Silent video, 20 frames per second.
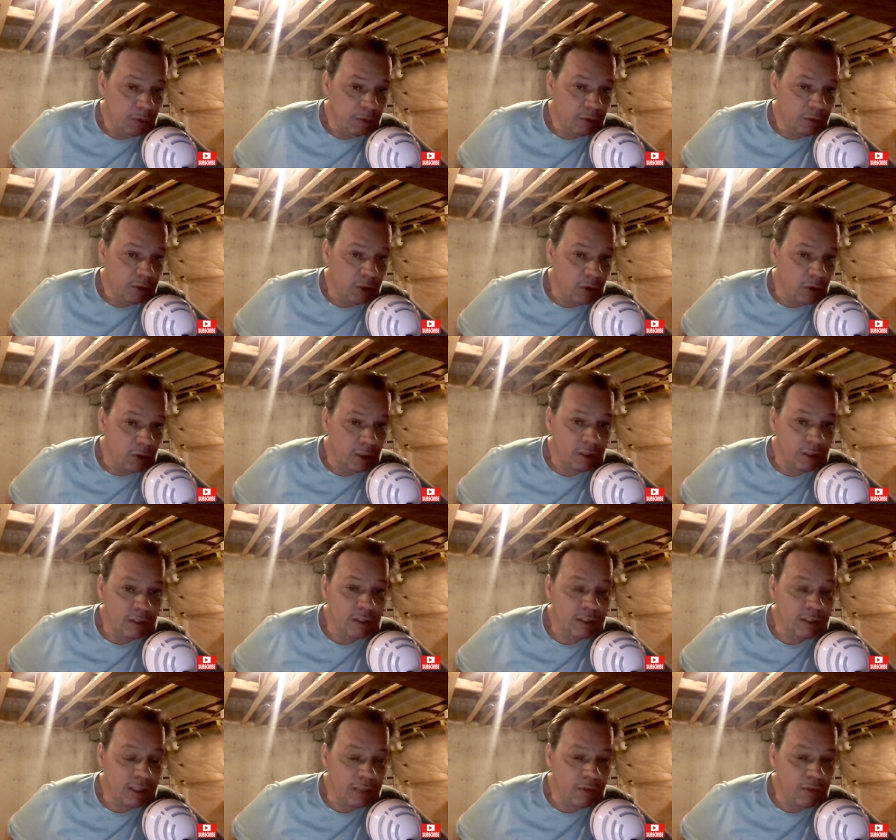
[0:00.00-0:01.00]
So let,
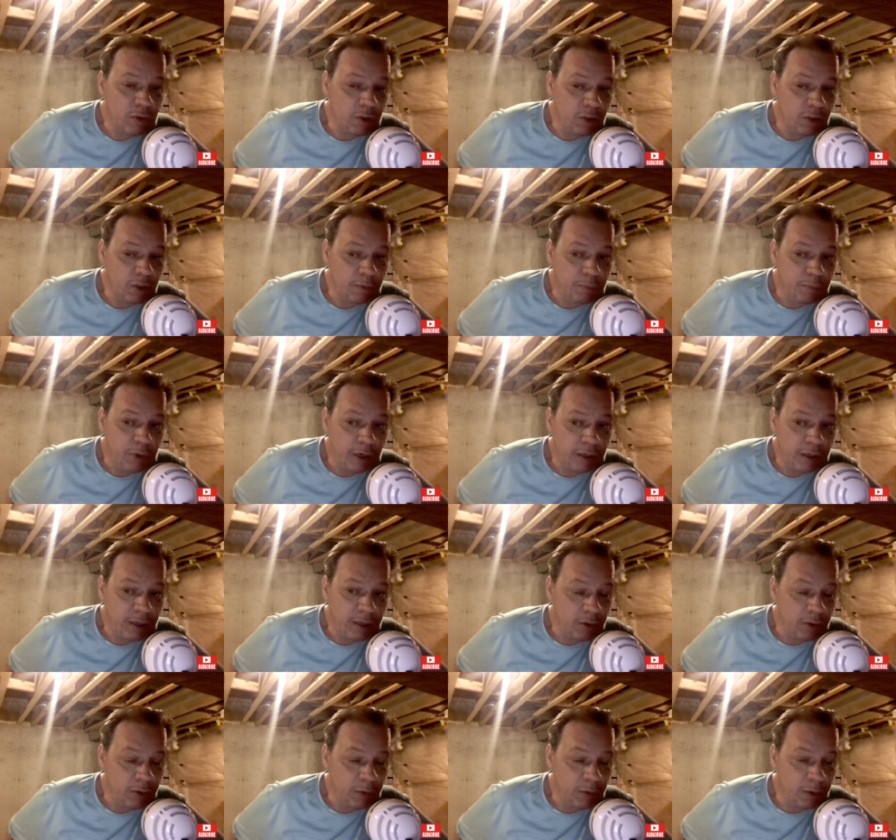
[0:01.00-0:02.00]
us give you a good
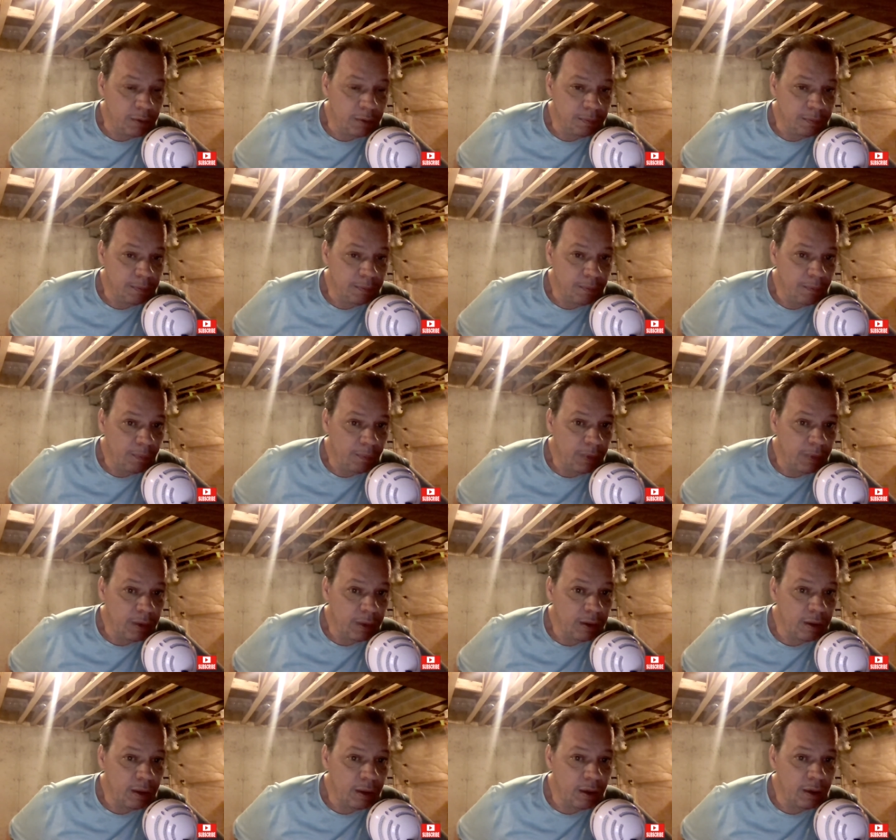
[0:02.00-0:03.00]
breakdown to it.
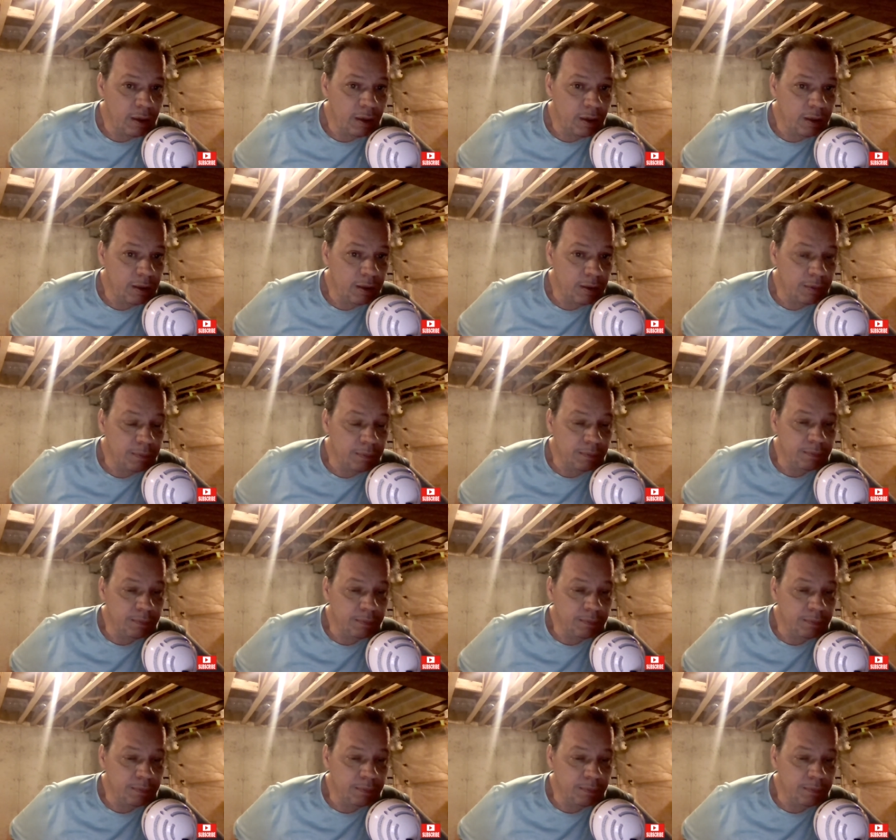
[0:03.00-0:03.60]
Um,